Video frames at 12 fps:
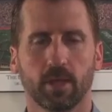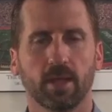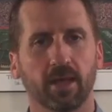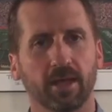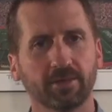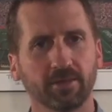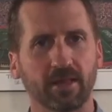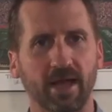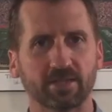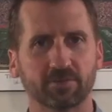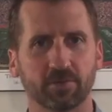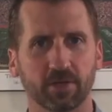In the
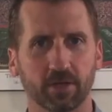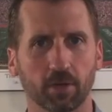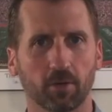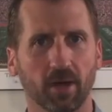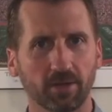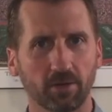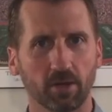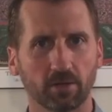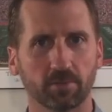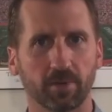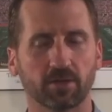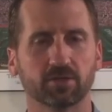last video, I talked
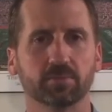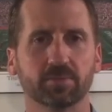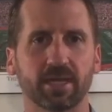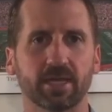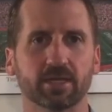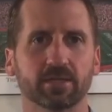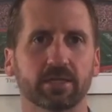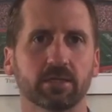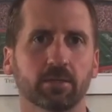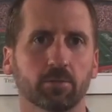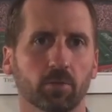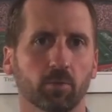about some data
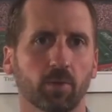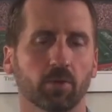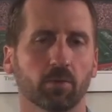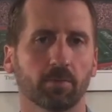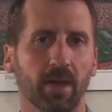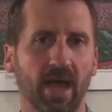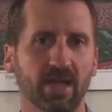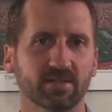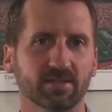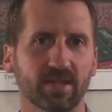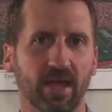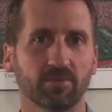dealing with whether
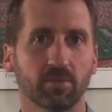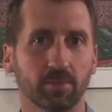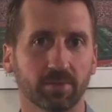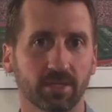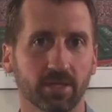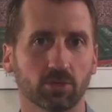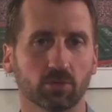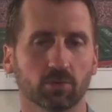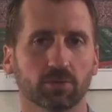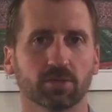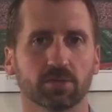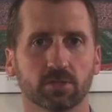masks have the potential
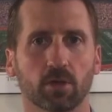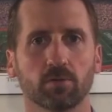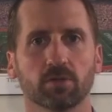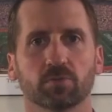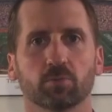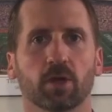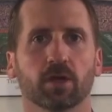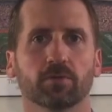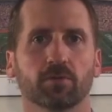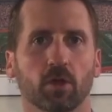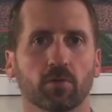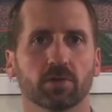to slow the spread of
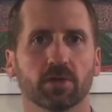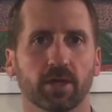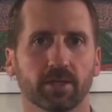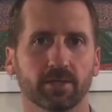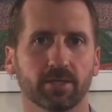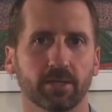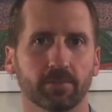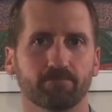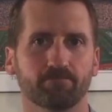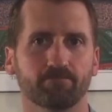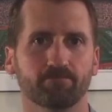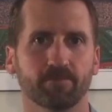COVID-19.
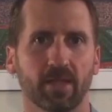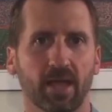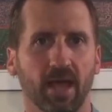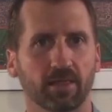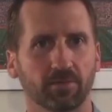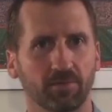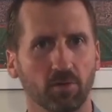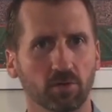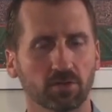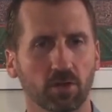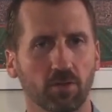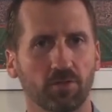And the
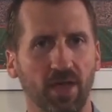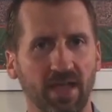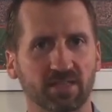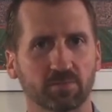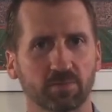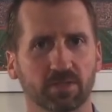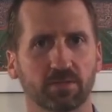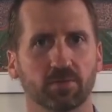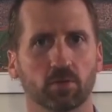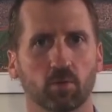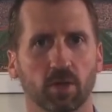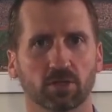focus on that
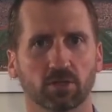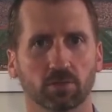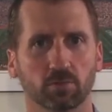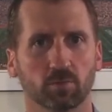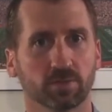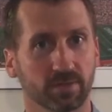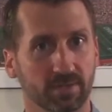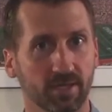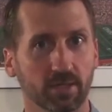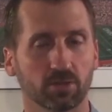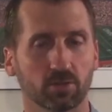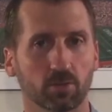specific question was
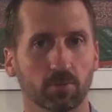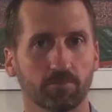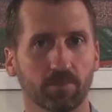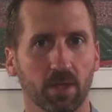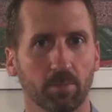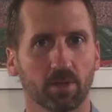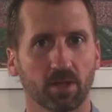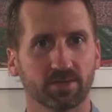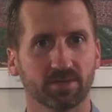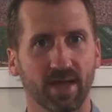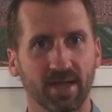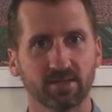intentional,
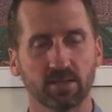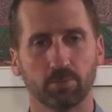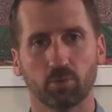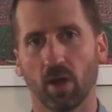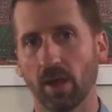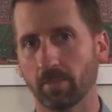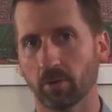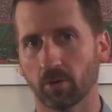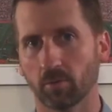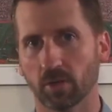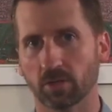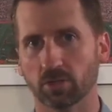because that's the primary
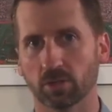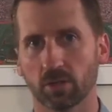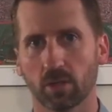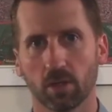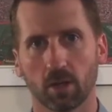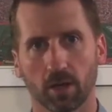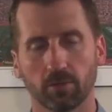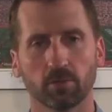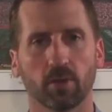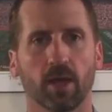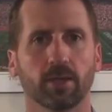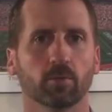question
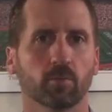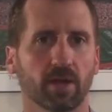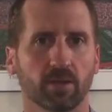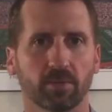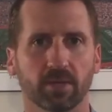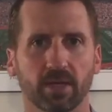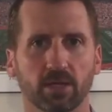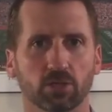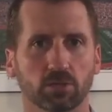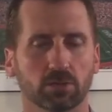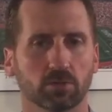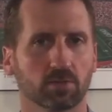underlying the
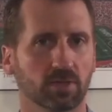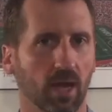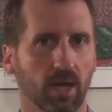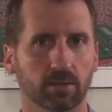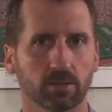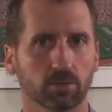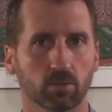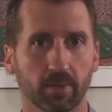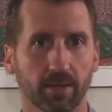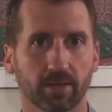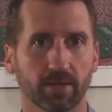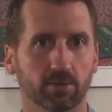recommendations or guidance or
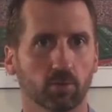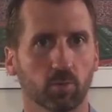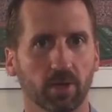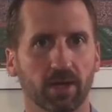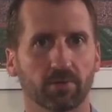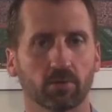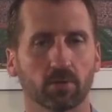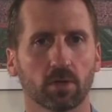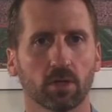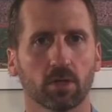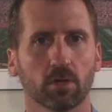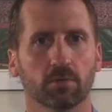mandates or whatever
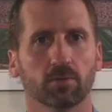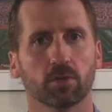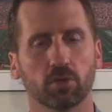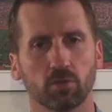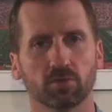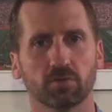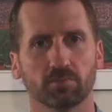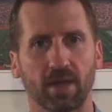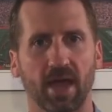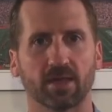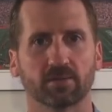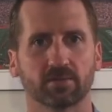for the use of
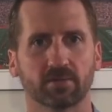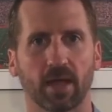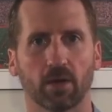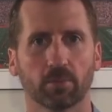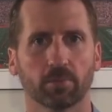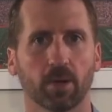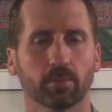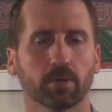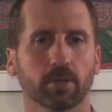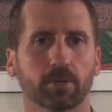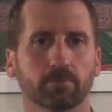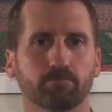masks out in
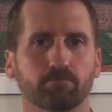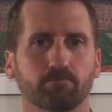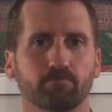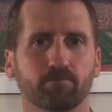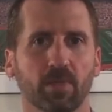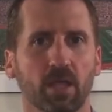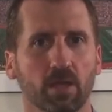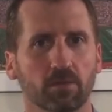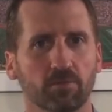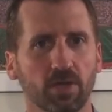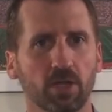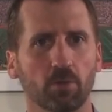public. The
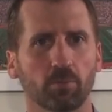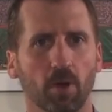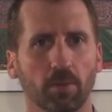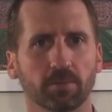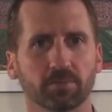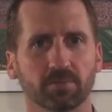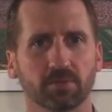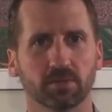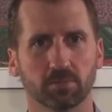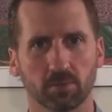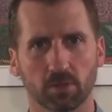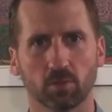video prompted
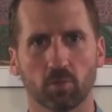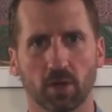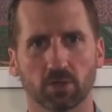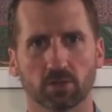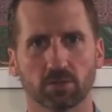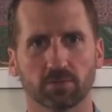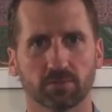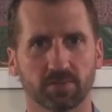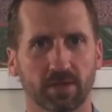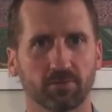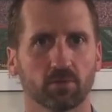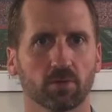some good questions from
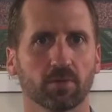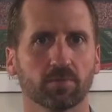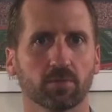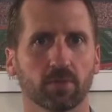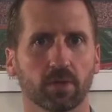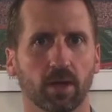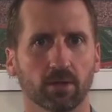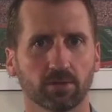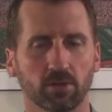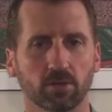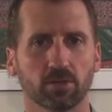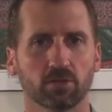several of you that I'll
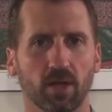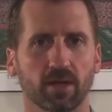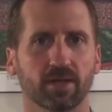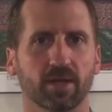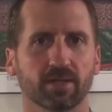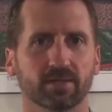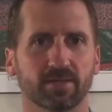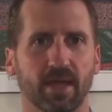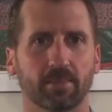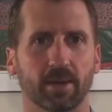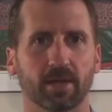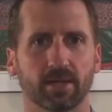start to try to take a
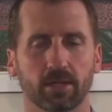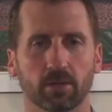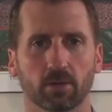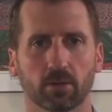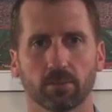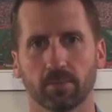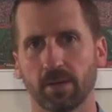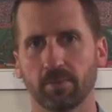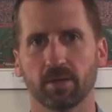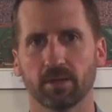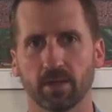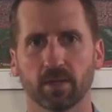stab at here and
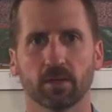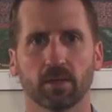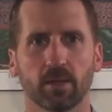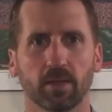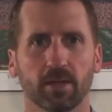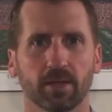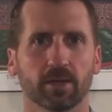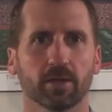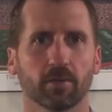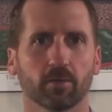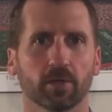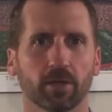maybe again in
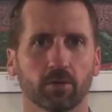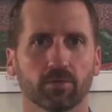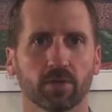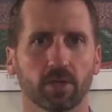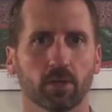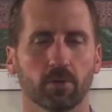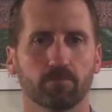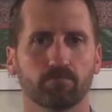another later video.